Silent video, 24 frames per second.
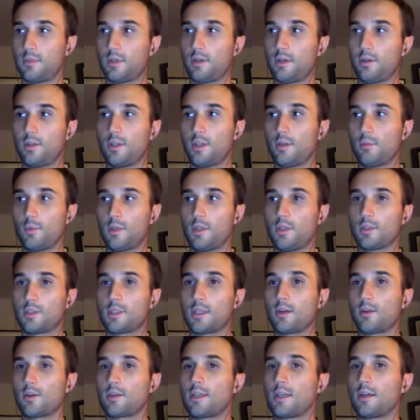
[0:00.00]
Are you done with the
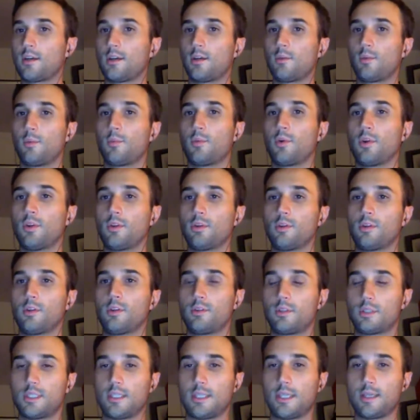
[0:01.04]
secretary report, or
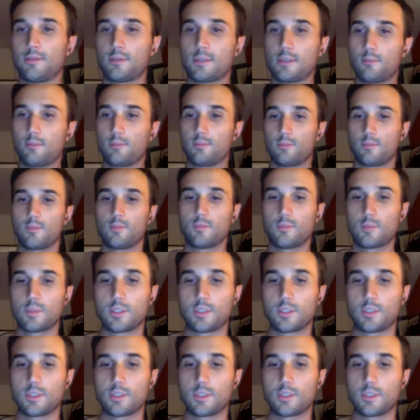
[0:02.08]
you still have some?